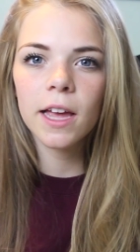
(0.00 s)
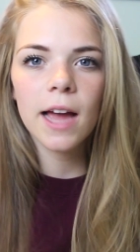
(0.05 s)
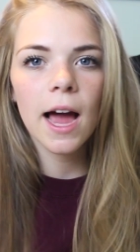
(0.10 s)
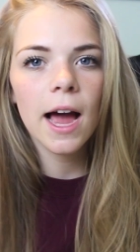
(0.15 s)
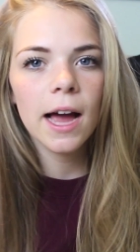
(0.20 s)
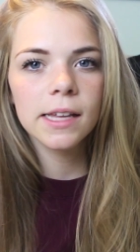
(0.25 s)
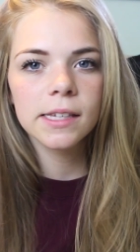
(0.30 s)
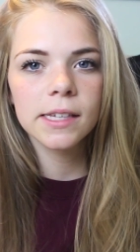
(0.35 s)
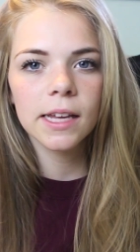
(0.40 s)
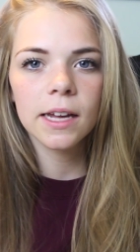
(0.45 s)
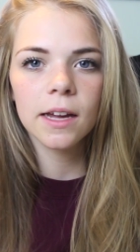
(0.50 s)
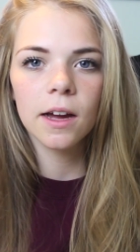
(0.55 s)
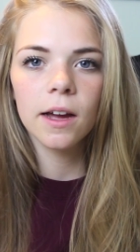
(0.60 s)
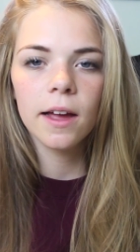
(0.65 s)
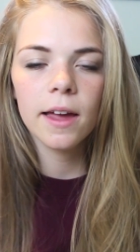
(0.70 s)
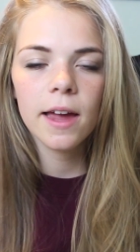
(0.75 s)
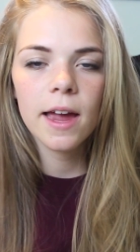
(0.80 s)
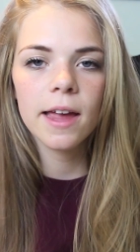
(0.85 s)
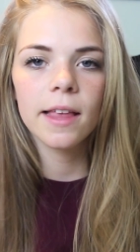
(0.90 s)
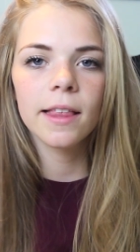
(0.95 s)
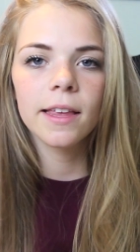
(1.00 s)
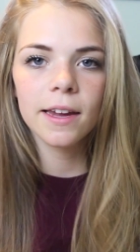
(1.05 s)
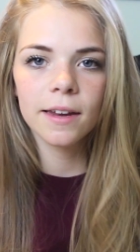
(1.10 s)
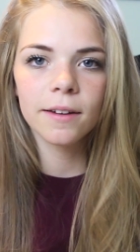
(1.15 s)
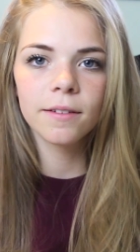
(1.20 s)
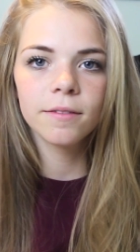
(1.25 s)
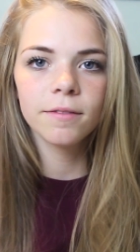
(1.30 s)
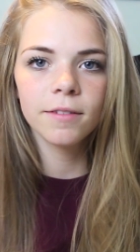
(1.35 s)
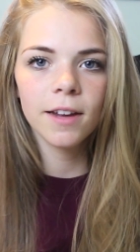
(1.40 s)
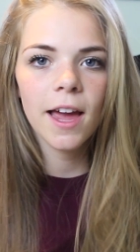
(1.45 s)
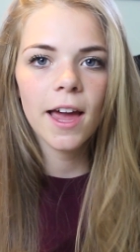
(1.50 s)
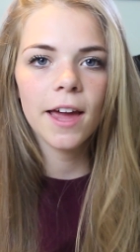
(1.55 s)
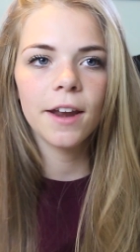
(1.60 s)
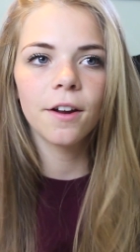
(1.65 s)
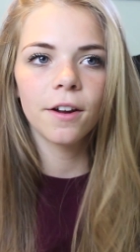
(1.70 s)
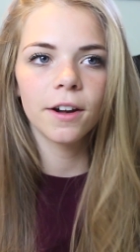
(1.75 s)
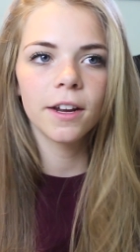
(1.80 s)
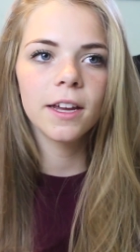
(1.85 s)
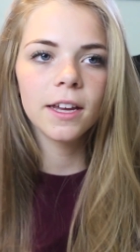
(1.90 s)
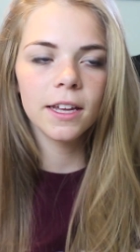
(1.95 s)
that has like a alien
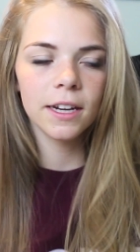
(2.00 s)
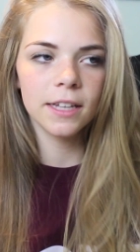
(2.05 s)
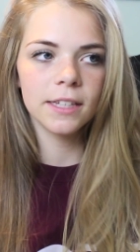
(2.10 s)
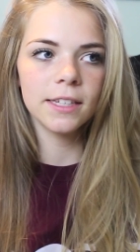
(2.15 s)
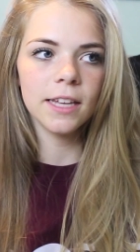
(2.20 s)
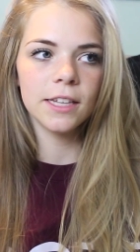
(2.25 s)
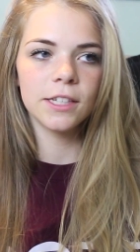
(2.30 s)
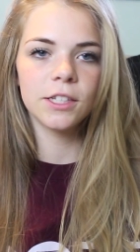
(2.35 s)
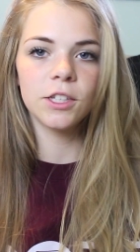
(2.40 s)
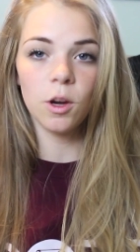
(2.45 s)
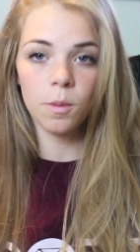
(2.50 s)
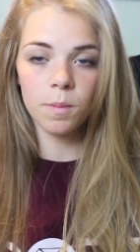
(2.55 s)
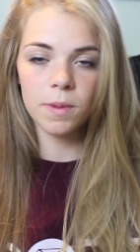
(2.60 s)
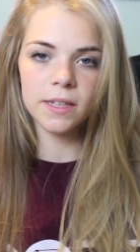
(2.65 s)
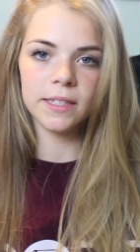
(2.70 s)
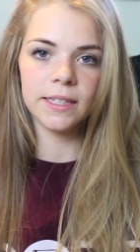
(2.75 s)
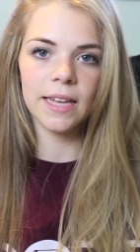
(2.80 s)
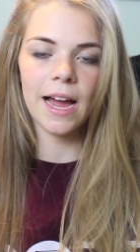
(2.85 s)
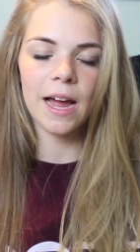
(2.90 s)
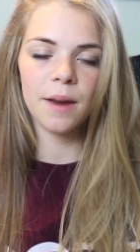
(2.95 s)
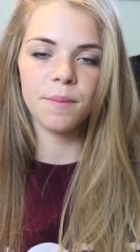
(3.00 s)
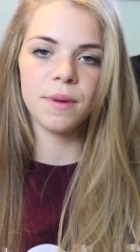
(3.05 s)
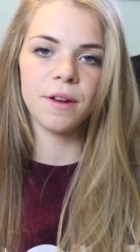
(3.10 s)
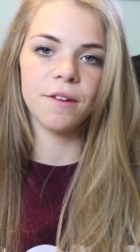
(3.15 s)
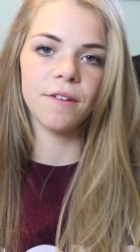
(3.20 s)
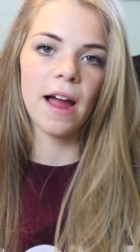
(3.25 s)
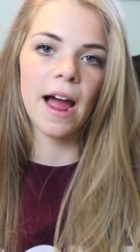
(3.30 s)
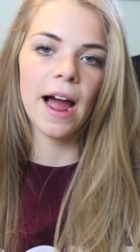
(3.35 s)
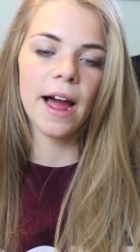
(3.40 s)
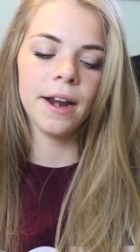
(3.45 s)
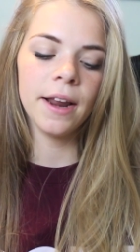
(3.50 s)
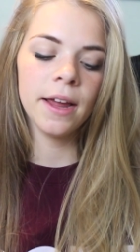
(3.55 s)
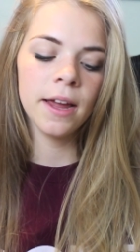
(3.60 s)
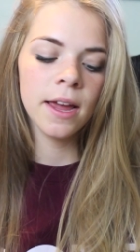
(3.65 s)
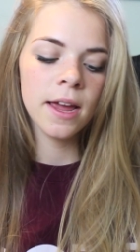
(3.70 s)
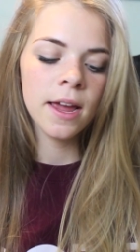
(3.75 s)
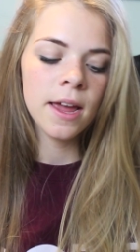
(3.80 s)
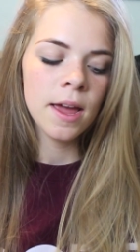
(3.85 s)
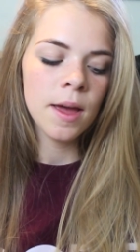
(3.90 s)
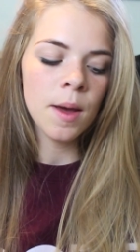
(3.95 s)
head on it and it says don't be sad, be rad
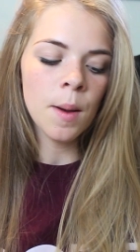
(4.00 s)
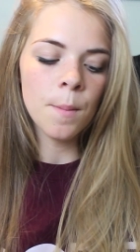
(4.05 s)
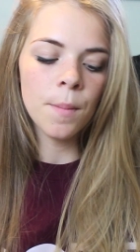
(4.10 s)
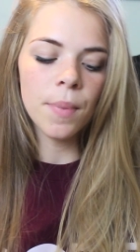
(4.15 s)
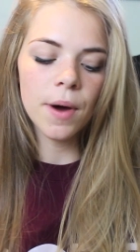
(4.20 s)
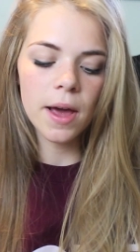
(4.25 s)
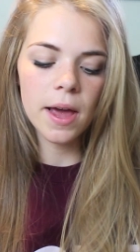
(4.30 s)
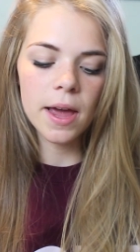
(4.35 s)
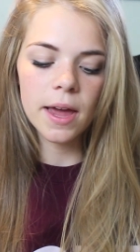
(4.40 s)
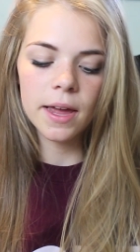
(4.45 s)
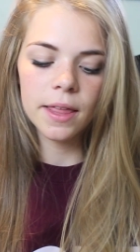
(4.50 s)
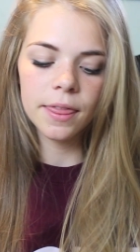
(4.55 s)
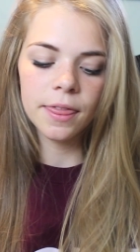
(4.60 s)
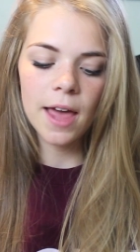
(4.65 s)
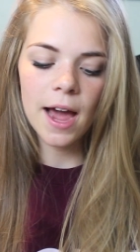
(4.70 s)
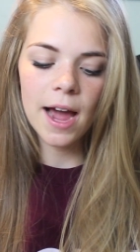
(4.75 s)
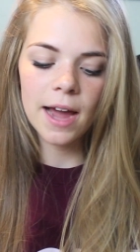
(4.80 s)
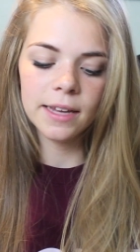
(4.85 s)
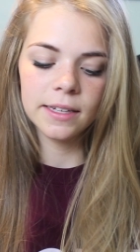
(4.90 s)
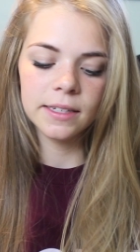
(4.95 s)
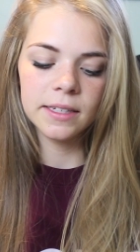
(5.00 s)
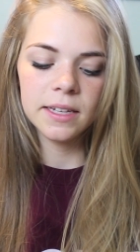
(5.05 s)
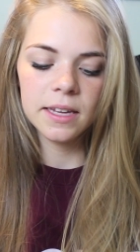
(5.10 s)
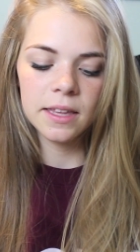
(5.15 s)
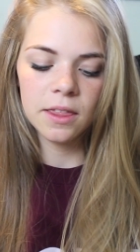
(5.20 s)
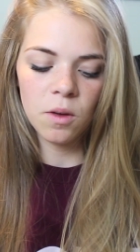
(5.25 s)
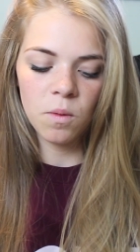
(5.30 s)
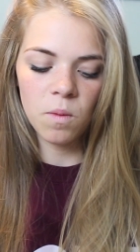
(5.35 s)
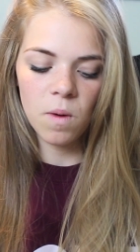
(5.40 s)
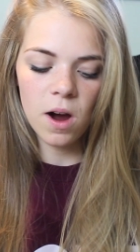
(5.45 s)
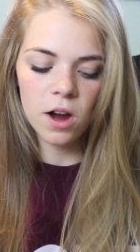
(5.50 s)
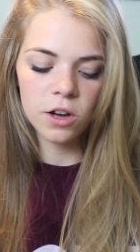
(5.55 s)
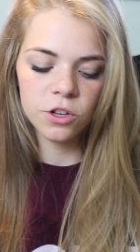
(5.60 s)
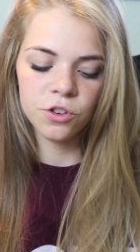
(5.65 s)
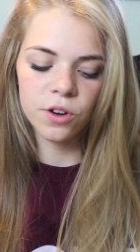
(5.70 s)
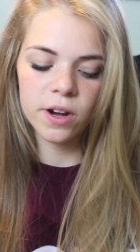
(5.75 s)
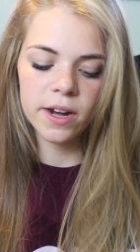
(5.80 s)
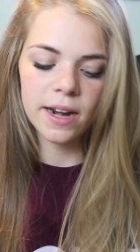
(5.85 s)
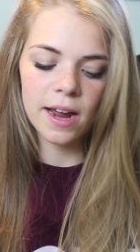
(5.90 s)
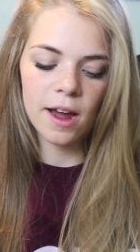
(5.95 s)
but that is in the
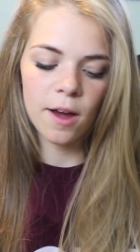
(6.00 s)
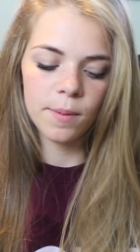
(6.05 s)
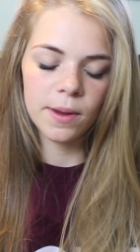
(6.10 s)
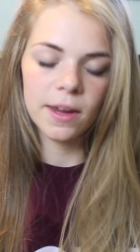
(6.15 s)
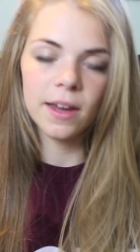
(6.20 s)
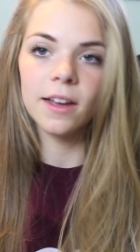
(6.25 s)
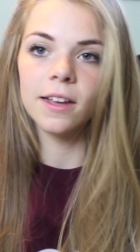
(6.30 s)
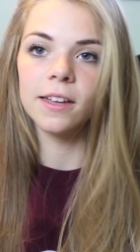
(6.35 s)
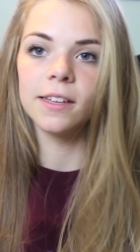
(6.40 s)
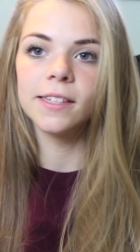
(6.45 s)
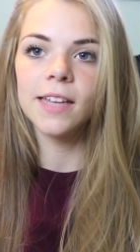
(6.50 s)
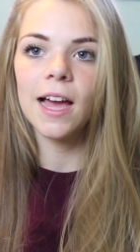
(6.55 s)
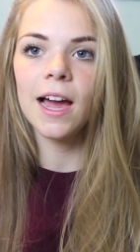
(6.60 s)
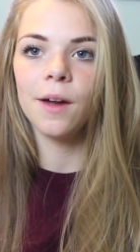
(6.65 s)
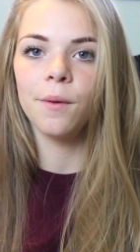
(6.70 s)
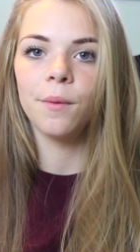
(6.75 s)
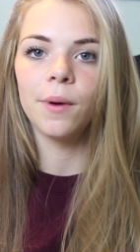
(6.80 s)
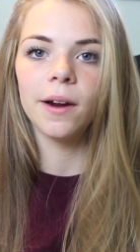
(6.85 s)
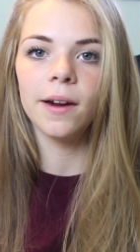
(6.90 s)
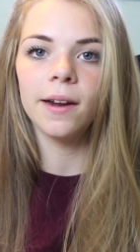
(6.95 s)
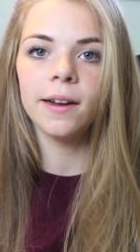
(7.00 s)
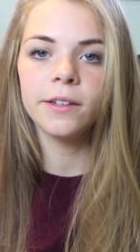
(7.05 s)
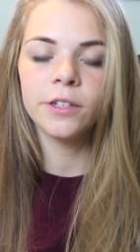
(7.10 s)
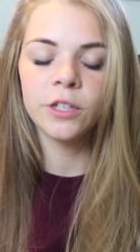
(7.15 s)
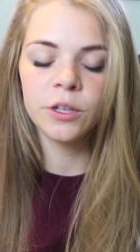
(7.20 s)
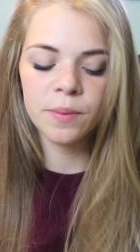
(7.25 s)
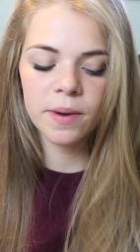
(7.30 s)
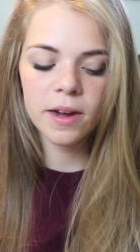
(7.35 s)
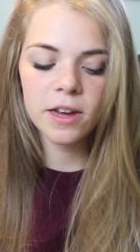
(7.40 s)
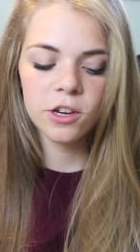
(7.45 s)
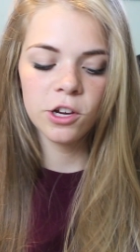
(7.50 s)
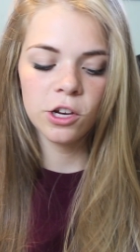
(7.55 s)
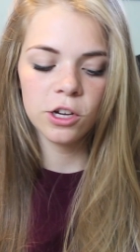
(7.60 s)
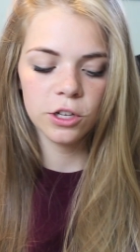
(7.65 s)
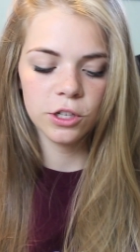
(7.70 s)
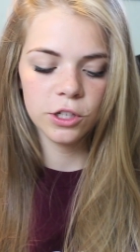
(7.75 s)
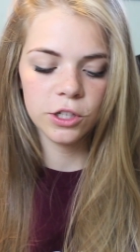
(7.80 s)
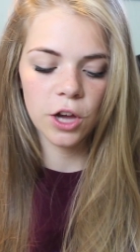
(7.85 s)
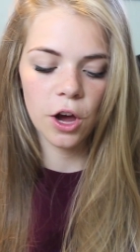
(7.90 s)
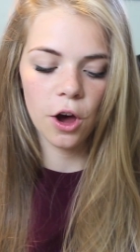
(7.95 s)
wash right now because I wear it too much
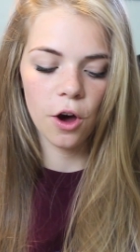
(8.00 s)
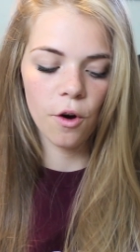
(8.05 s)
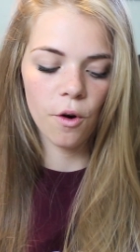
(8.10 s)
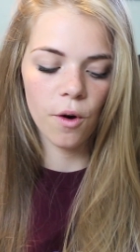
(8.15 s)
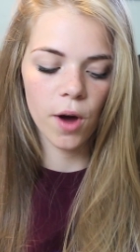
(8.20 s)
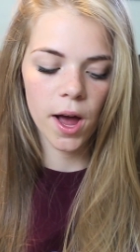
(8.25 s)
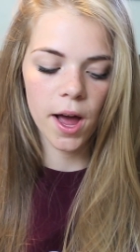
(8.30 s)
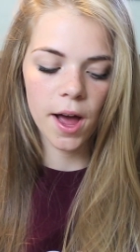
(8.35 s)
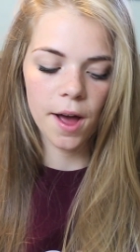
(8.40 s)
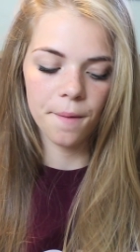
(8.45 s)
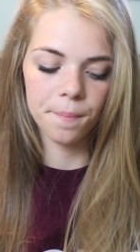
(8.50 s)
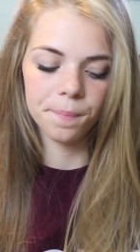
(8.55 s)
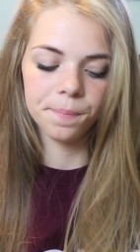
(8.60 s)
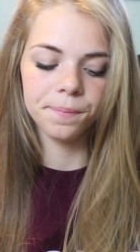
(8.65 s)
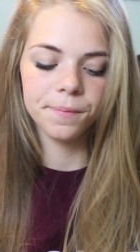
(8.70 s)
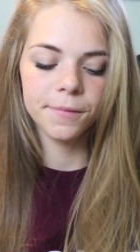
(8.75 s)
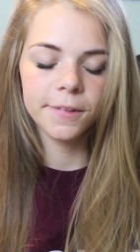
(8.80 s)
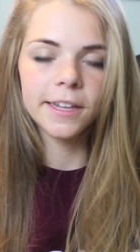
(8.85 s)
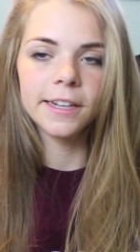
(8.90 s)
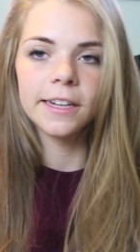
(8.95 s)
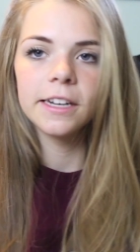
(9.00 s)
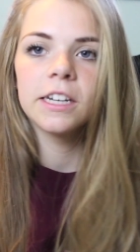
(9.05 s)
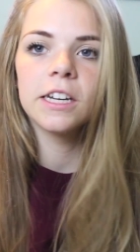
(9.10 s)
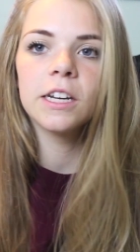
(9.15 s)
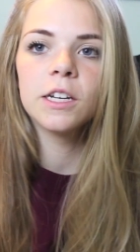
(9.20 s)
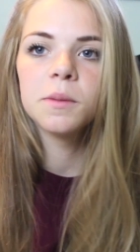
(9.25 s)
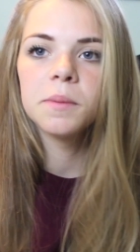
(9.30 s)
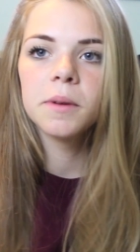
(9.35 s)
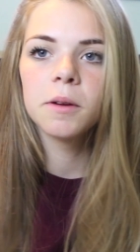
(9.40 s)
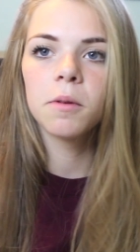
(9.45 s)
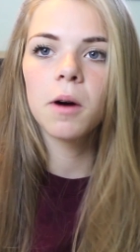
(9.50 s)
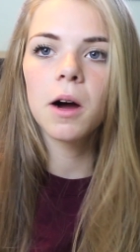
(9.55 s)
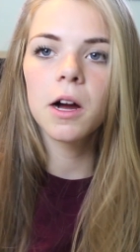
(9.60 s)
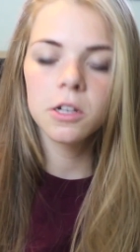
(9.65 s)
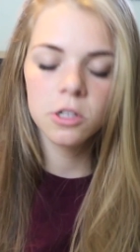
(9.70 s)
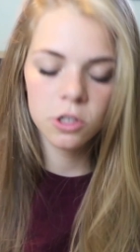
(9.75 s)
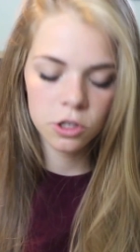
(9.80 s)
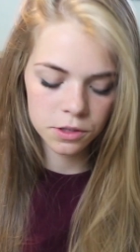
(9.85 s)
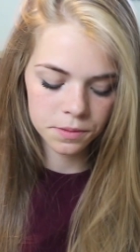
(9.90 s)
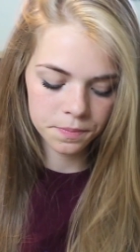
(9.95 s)
so um, it needed to be
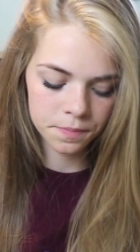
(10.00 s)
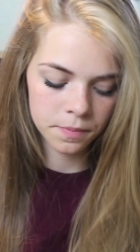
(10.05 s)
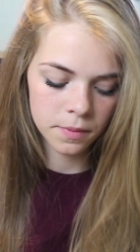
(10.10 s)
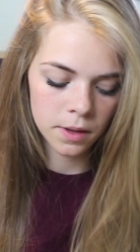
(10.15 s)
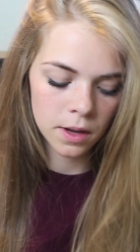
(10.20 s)
washed.